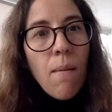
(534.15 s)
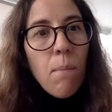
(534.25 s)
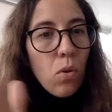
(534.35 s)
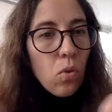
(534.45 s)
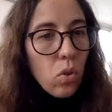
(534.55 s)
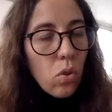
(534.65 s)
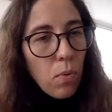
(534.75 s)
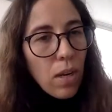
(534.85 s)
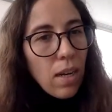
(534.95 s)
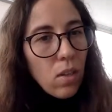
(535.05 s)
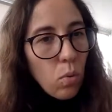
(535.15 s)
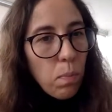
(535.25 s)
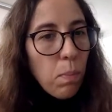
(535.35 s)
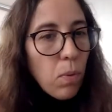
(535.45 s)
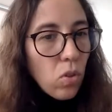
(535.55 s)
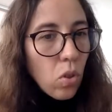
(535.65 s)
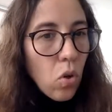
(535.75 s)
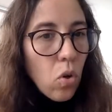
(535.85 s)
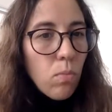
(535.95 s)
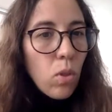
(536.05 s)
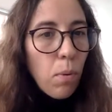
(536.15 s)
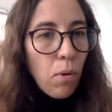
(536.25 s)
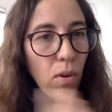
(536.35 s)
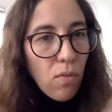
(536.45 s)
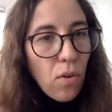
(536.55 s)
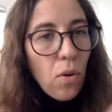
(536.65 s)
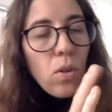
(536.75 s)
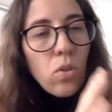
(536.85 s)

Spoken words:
but also to bring it into people's homes upon referral.